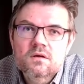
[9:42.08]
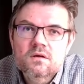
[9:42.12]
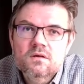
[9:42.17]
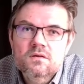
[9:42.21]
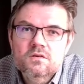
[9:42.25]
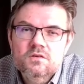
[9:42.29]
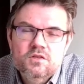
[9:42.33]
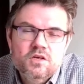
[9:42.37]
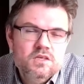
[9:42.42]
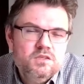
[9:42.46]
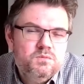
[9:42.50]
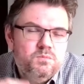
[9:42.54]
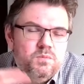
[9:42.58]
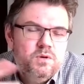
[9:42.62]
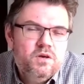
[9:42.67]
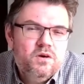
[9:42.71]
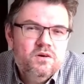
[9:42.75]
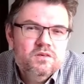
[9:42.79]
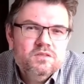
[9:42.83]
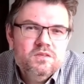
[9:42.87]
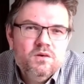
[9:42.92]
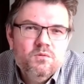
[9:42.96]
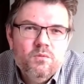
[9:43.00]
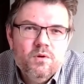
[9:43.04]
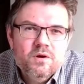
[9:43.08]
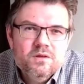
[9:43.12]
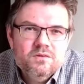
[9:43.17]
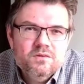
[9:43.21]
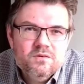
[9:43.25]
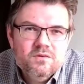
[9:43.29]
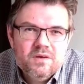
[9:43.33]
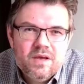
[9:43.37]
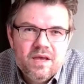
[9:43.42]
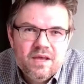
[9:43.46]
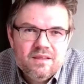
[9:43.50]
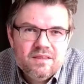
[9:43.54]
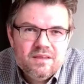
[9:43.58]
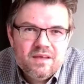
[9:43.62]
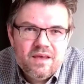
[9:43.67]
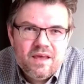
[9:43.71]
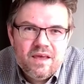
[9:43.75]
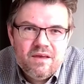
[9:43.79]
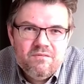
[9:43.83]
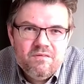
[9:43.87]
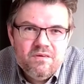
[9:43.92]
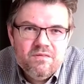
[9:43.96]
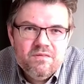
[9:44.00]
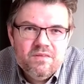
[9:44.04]
just because I want to get
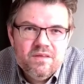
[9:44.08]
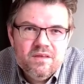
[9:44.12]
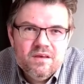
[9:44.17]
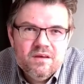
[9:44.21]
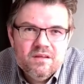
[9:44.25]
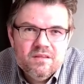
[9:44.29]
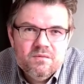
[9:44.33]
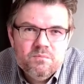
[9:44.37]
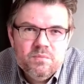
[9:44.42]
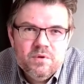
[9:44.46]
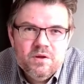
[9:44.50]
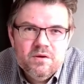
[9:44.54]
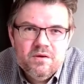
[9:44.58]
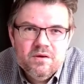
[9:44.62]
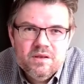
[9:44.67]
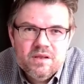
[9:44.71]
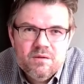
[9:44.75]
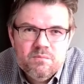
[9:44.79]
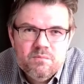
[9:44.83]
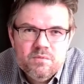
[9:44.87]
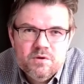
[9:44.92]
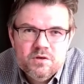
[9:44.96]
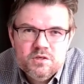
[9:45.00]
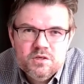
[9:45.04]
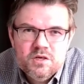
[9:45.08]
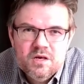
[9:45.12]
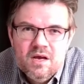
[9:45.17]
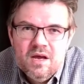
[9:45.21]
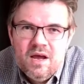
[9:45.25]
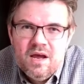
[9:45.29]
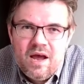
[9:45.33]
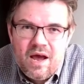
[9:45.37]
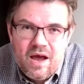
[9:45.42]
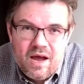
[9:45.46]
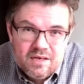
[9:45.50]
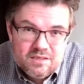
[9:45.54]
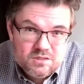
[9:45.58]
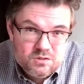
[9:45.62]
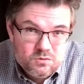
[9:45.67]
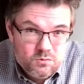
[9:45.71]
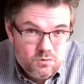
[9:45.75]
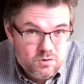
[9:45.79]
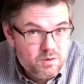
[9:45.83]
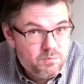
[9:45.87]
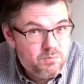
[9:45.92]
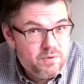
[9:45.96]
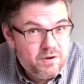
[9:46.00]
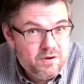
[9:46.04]
everything on the bearing temperature, I
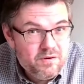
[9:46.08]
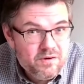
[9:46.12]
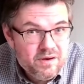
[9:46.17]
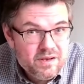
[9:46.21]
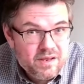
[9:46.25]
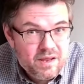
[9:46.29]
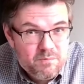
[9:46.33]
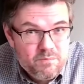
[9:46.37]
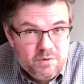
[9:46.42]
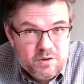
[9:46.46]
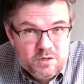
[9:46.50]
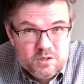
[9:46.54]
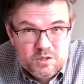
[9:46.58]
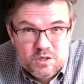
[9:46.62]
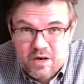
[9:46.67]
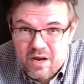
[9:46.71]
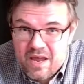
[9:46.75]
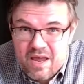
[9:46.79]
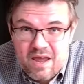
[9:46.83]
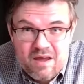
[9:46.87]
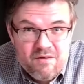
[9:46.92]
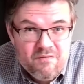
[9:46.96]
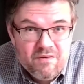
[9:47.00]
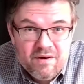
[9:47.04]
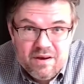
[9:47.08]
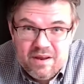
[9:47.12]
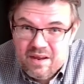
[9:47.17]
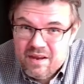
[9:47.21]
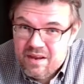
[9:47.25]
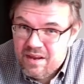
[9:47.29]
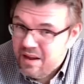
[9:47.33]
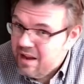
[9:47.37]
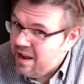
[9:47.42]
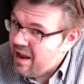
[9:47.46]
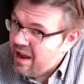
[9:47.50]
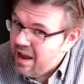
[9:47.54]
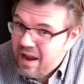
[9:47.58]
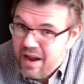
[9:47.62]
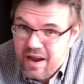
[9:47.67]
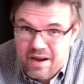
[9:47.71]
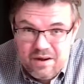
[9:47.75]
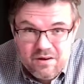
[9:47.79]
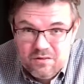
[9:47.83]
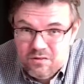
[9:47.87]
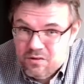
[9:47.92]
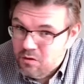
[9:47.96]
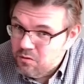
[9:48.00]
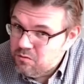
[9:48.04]
store the bearing temperature every, I
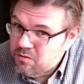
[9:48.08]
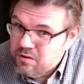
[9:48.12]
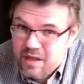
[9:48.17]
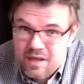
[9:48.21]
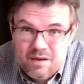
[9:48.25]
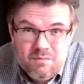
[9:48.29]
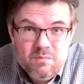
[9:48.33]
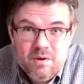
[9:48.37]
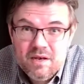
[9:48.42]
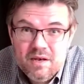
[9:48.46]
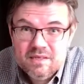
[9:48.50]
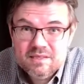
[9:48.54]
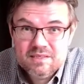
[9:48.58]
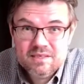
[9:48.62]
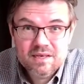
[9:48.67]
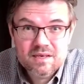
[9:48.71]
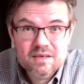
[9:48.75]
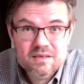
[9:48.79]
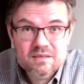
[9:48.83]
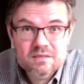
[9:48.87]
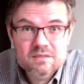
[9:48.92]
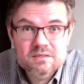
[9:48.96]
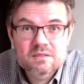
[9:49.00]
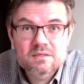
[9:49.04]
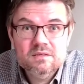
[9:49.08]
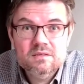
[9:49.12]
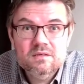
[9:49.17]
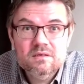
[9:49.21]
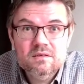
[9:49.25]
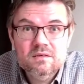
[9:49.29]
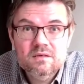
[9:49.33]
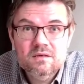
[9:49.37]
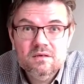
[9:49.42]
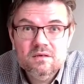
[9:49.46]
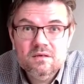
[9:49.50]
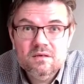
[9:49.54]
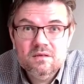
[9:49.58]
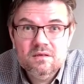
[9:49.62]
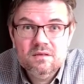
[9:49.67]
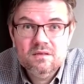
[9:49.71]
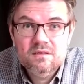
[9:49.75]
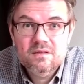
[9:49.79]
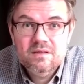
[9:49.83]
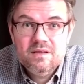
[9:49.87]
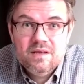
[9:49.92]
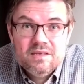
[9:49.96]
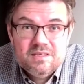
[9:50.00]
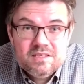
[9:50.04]
don't know, 10 milliseconds. That's
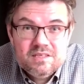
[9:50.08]
there's